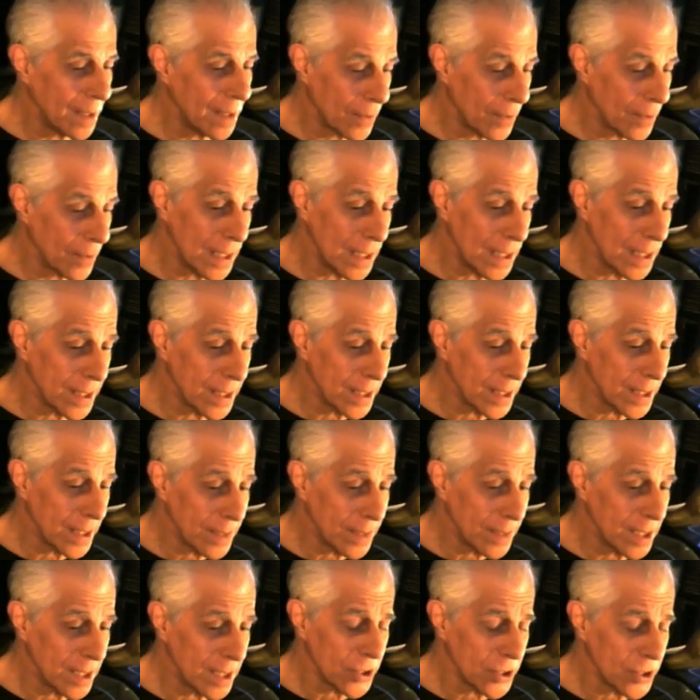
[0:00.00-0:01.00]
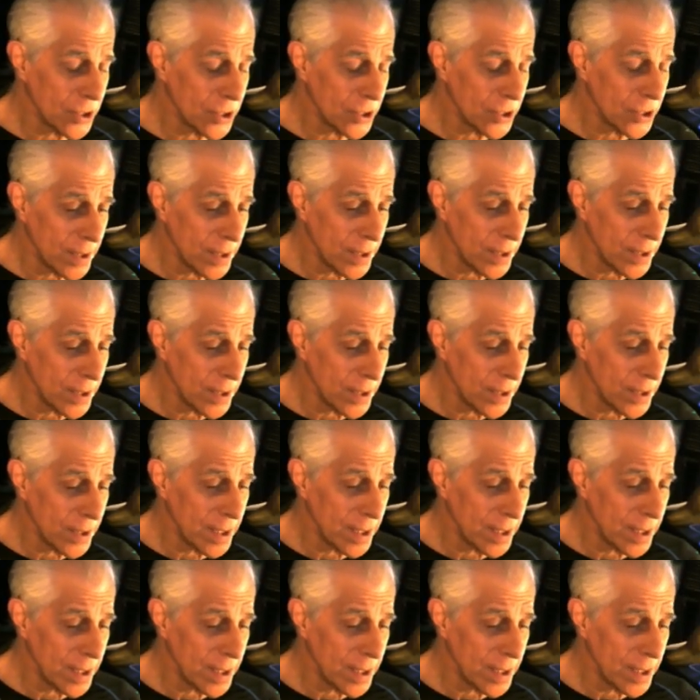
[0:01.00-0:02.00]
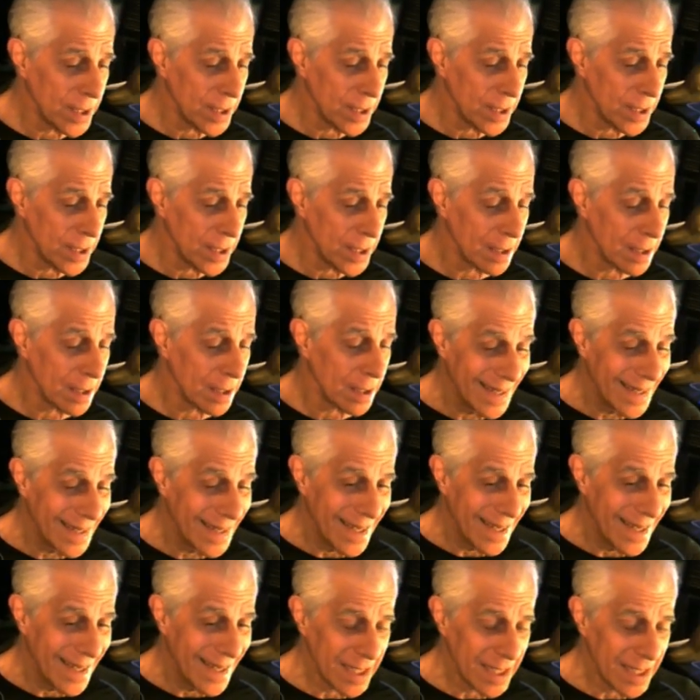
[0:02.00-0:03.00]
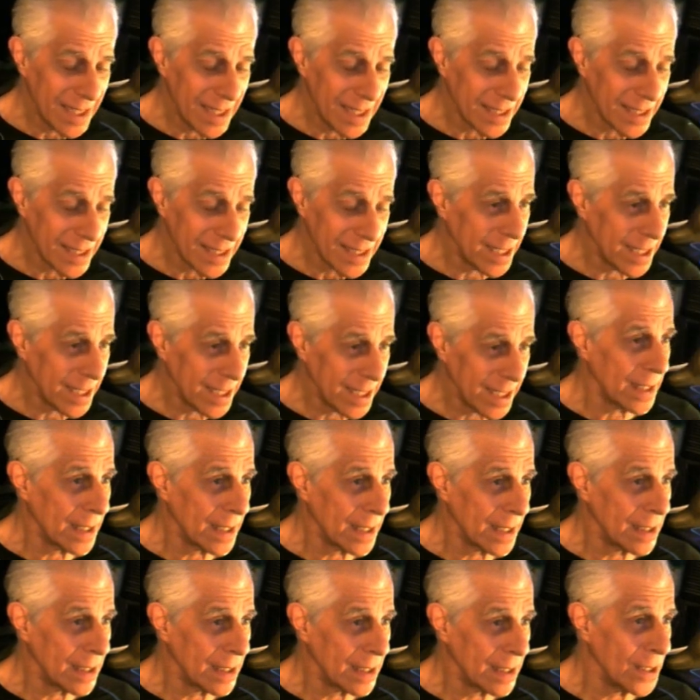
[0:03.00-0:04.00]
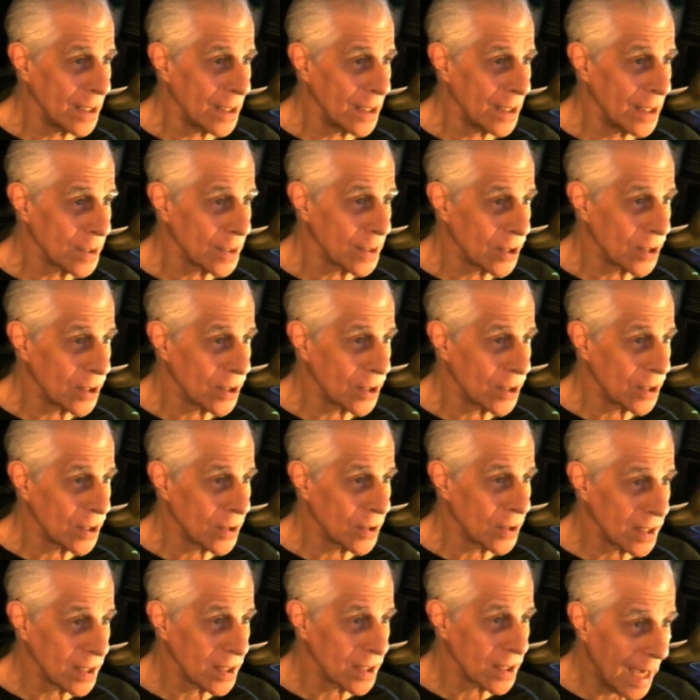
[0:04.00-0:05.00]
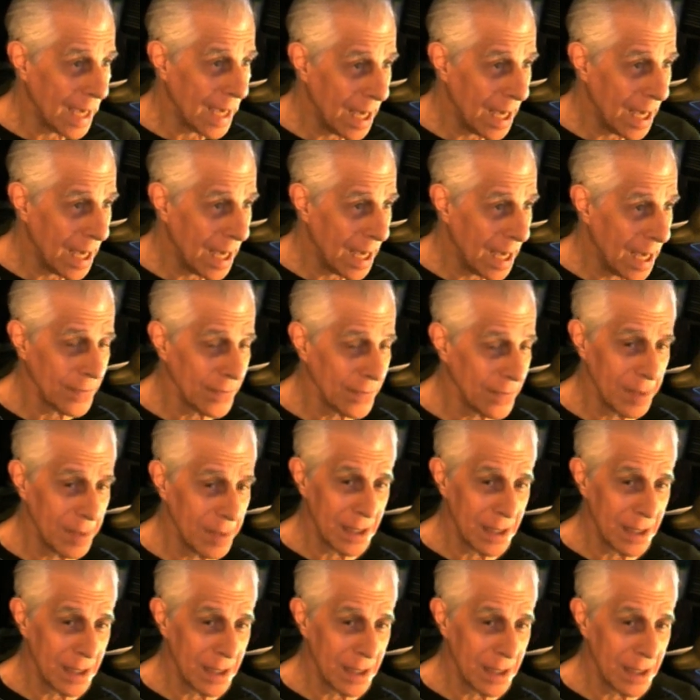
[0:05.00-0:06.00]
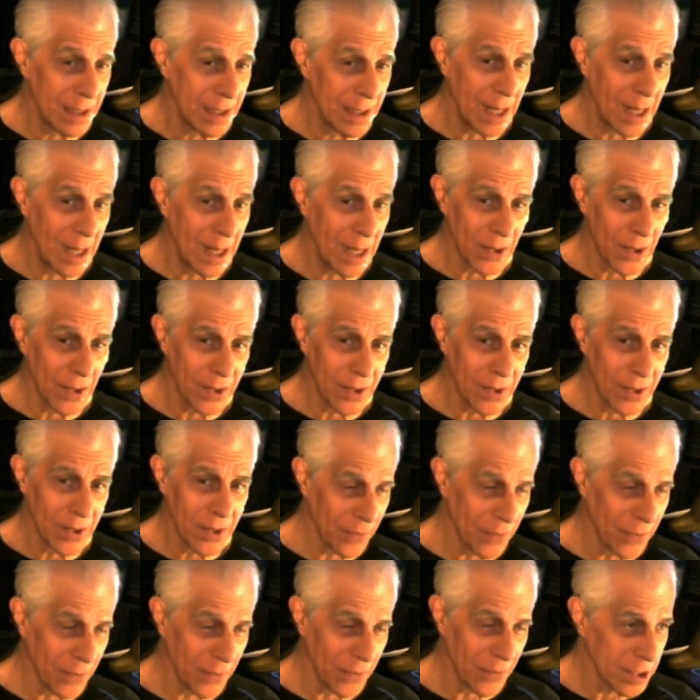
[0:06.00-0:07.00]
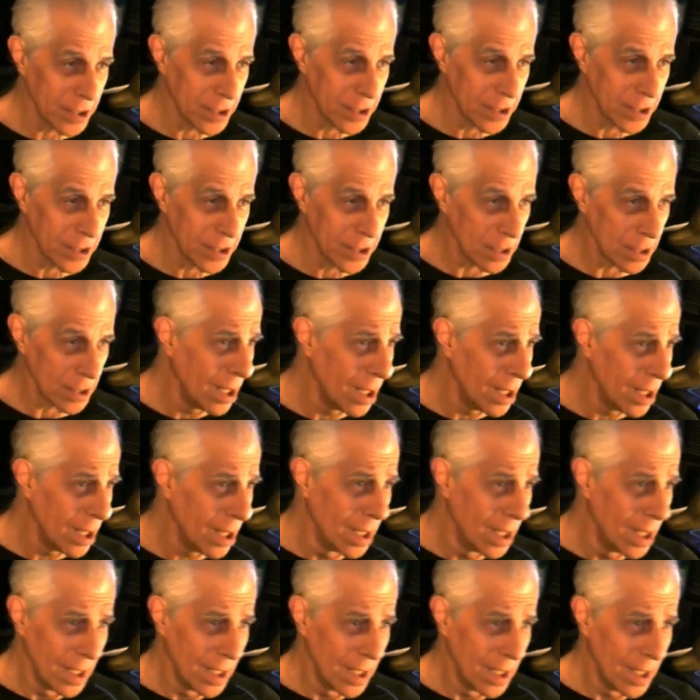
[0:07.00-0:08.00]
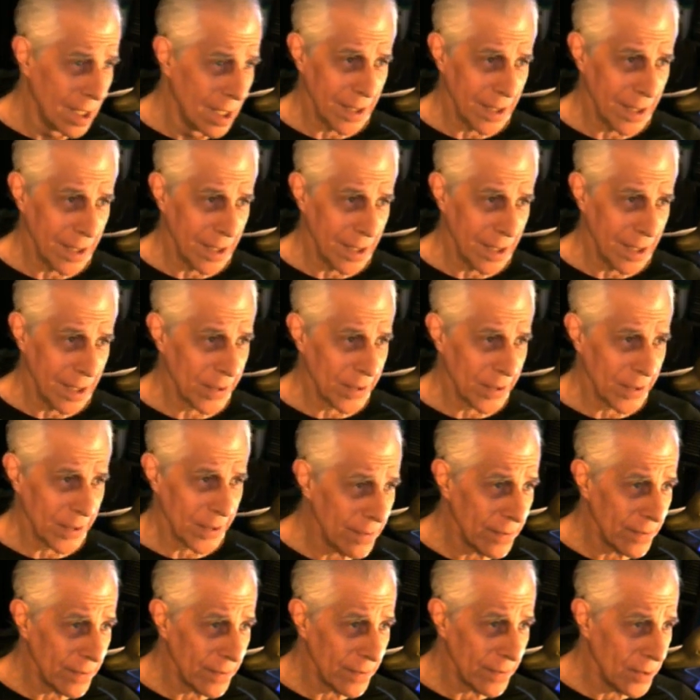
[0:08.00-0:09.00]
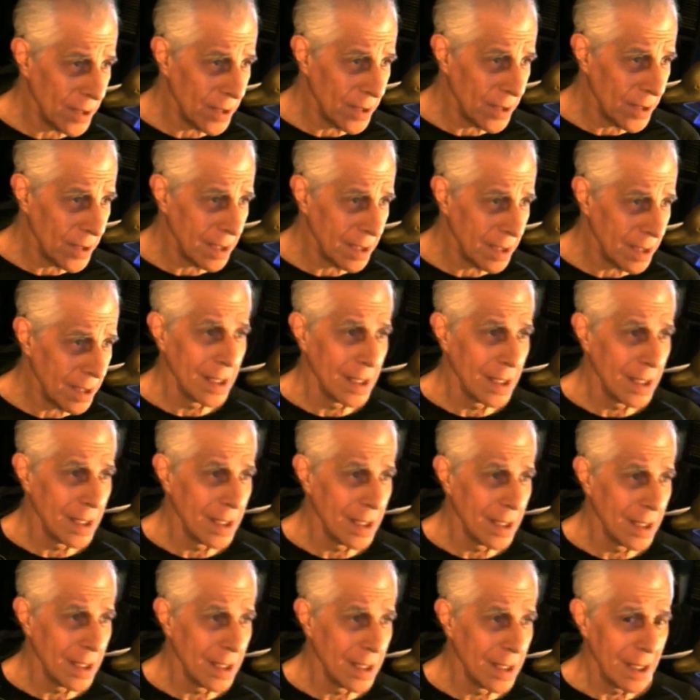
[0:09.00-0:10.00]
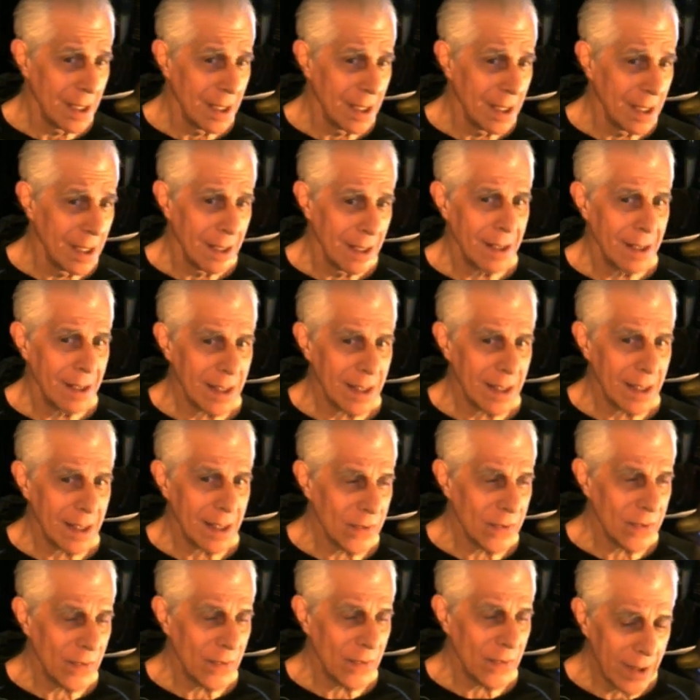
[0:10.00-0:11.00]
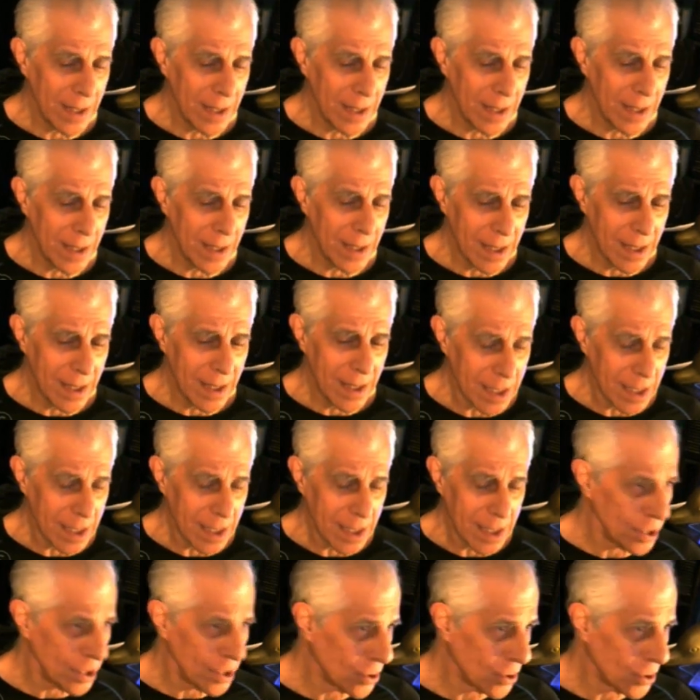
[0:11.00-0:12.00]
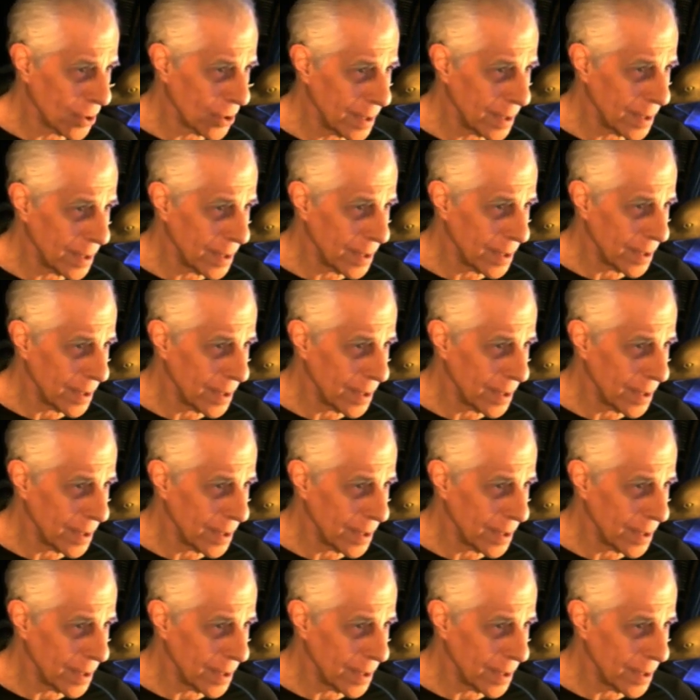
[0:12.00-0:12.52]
Well, he issued a kind of scaredy cat announcement to his staff about how they're going to enforce the law, not be afraid of anyone. But it was very conciliatory